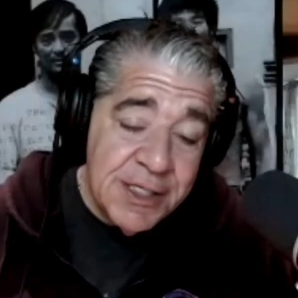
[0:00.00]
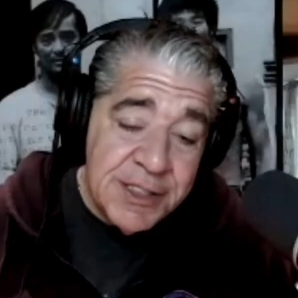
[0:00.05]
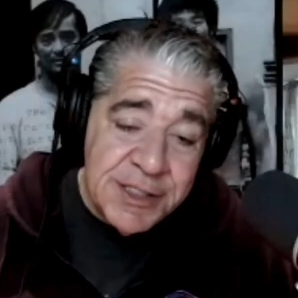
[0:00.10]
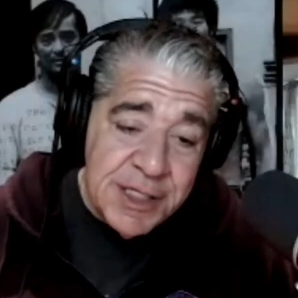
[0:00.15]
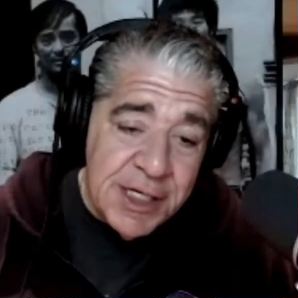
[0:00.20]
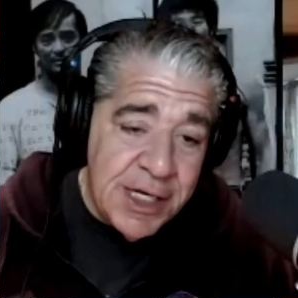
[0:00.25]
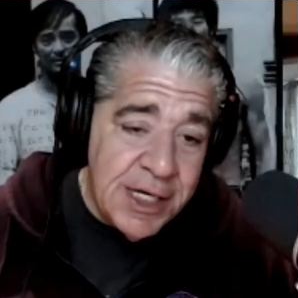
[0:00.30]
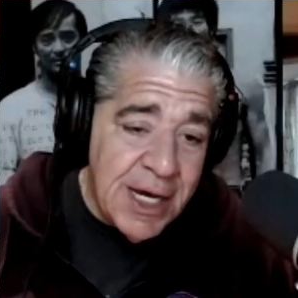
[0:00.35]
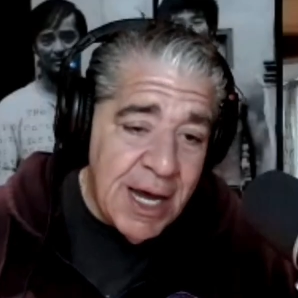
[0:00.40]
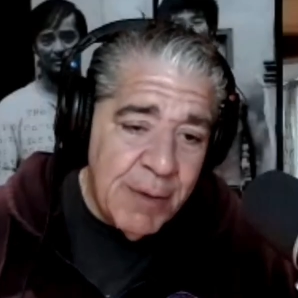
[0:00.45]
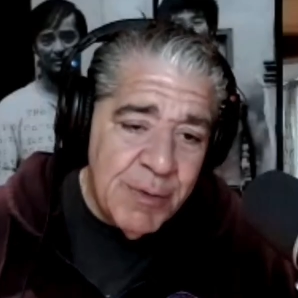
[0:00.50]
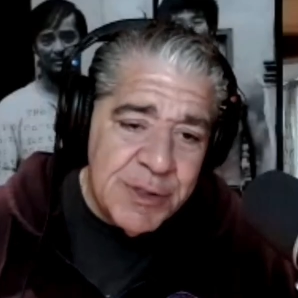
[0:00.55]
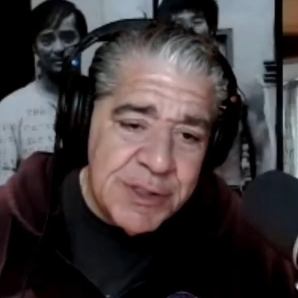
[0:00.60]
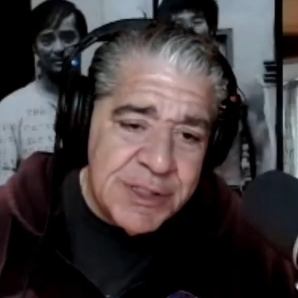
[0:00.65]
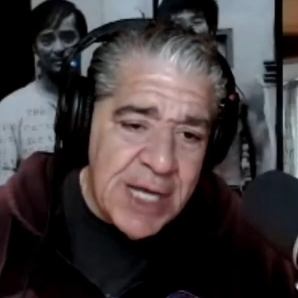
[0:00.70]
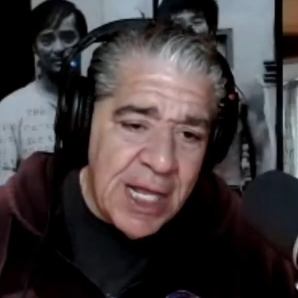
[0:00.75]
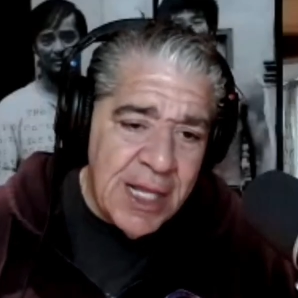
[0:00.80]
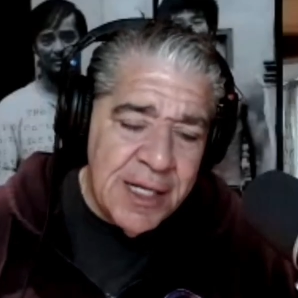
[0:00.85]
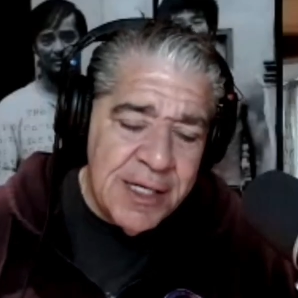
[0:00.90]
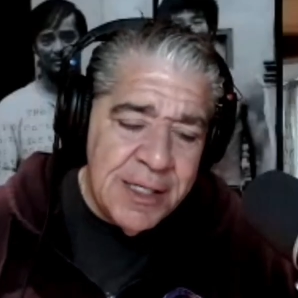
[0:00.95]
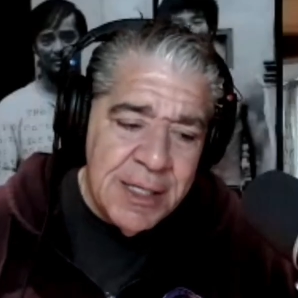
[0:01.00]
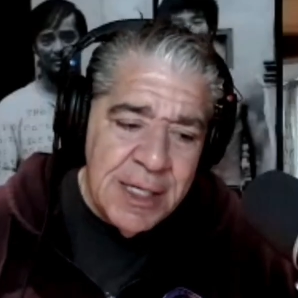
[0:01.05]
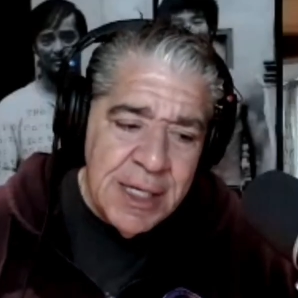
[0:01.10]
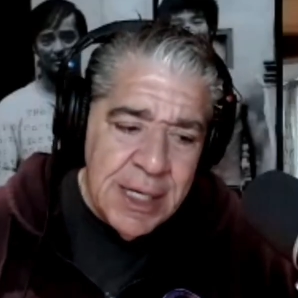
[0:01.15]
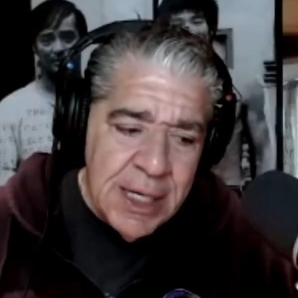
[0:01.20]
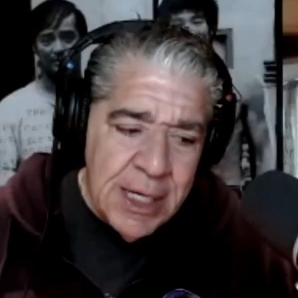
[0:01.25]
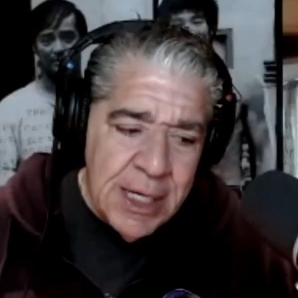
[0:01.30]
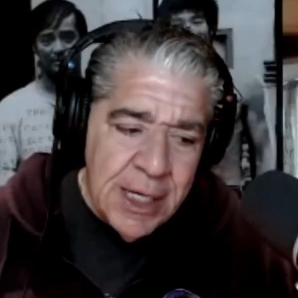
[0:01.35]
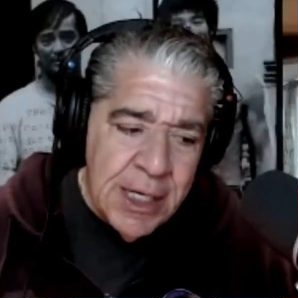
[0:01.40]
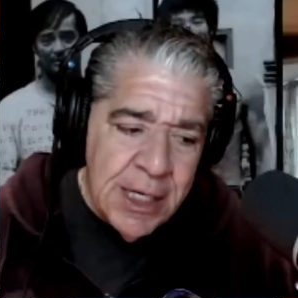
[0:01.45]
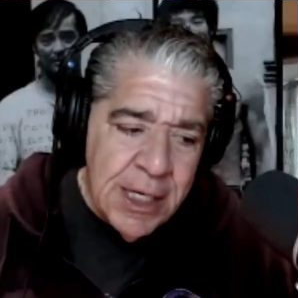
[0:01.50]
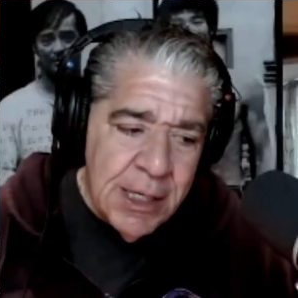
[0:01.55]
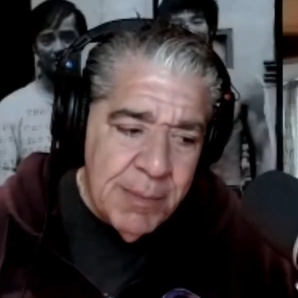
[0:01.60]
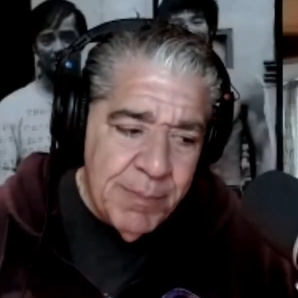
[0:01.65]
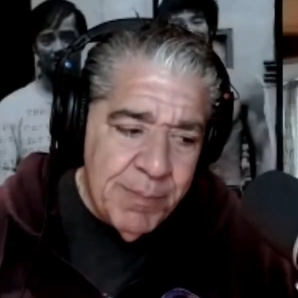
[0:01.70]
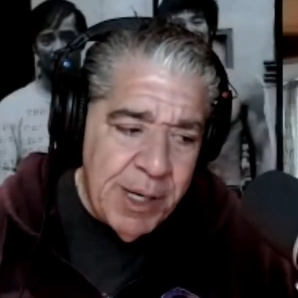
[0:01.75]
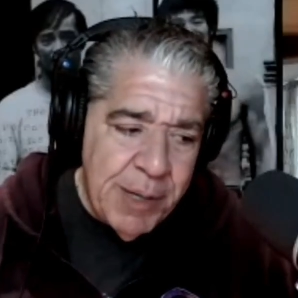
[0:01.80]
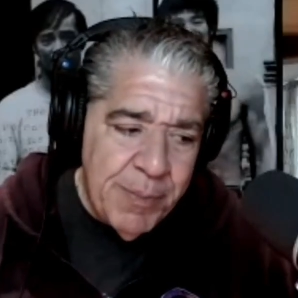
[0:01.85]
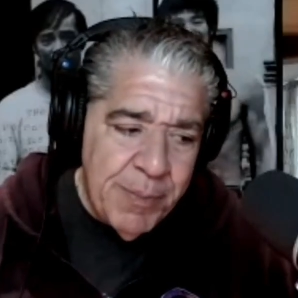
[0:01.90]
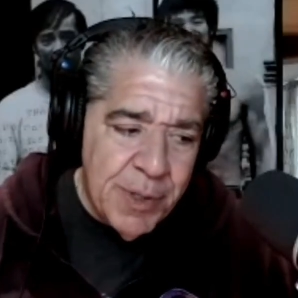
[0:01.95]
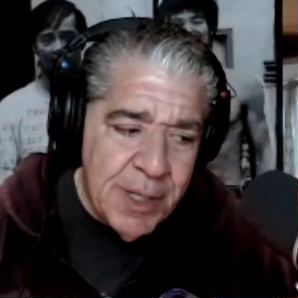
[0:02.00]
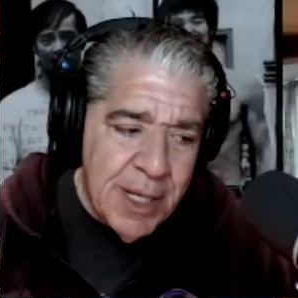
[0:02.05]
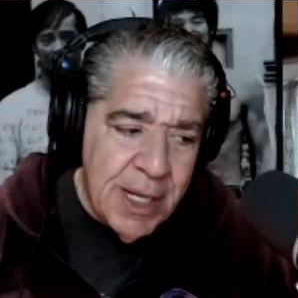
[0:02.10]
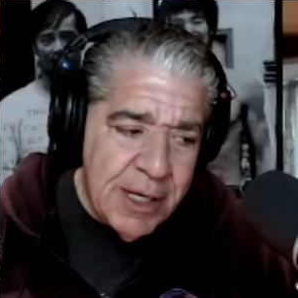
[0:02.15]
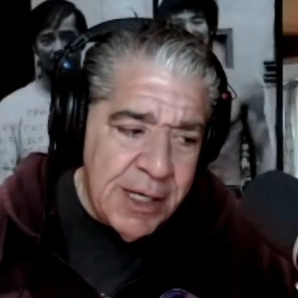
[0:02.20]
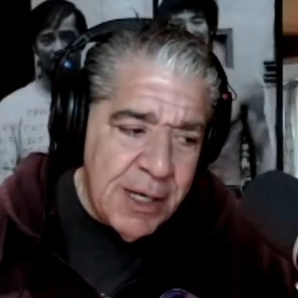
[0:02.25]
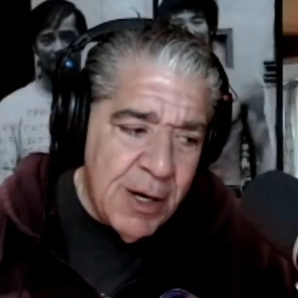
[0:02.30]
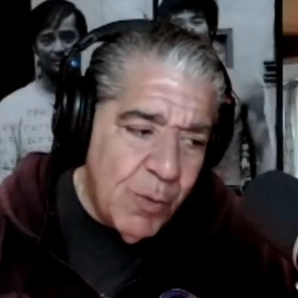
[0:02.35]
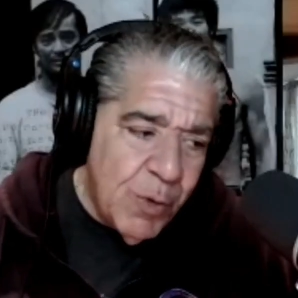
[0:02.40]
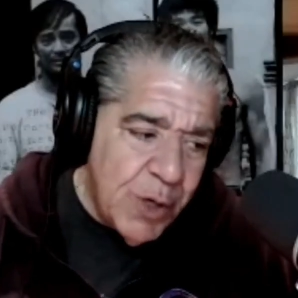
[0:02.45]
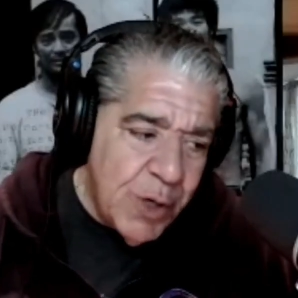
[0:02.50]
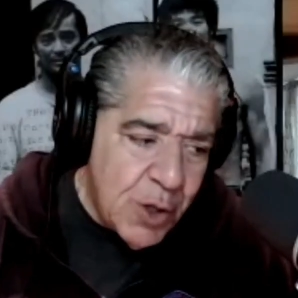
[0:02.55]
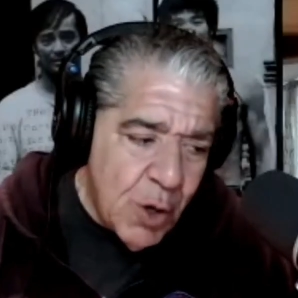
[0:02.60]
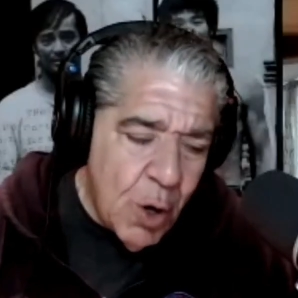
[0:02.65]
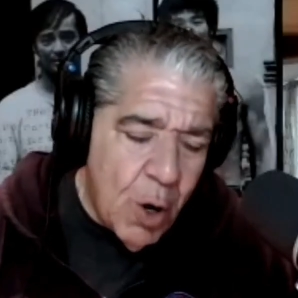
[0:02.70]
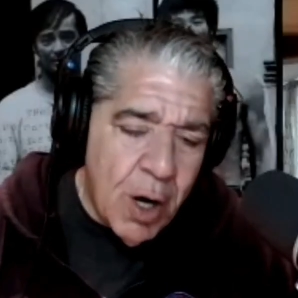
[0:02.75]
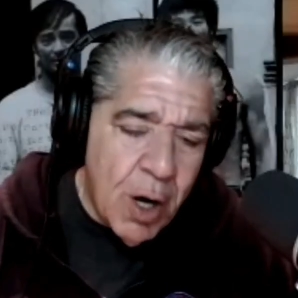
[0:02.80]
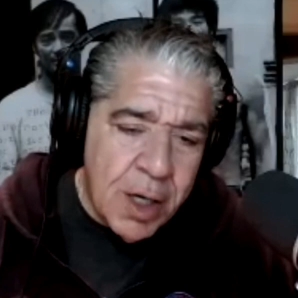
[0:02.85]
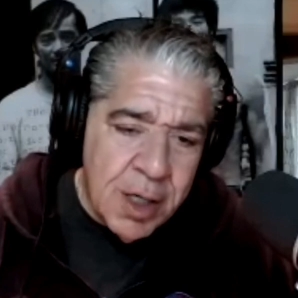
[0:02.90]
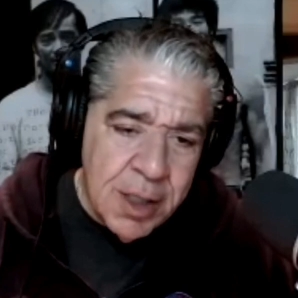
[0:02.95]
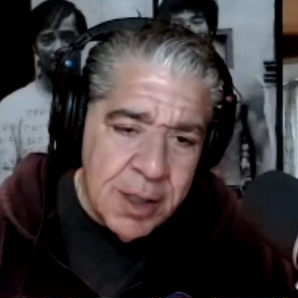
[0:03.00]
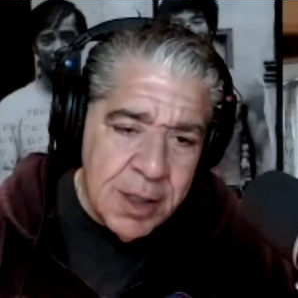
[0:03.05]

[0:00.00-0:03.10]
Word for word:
Speaker 1: to see. You. I was telling people that, you know, we talk.